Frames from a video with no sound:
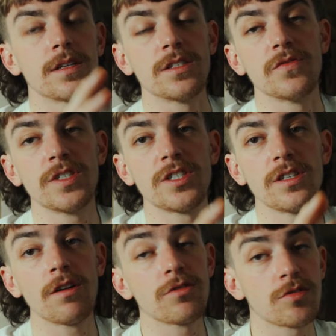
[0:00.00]

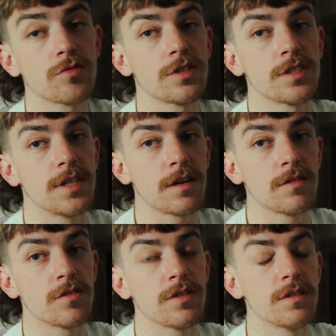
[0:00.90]
DaVinci also just
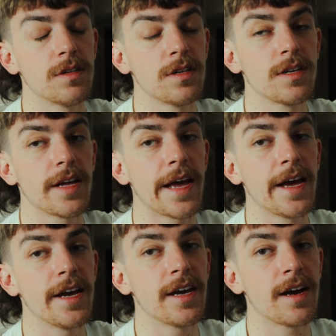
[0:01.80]
downloaded
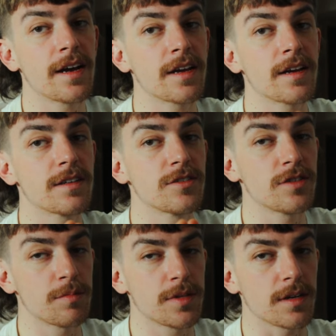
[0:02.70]
AI
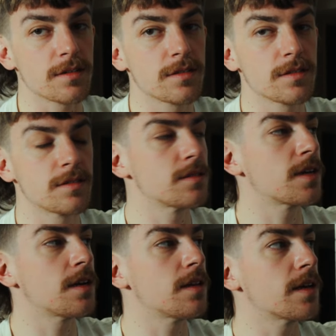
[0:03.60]
subtitles,
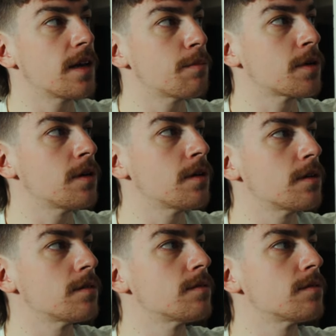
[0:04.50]
kind of like CapCut.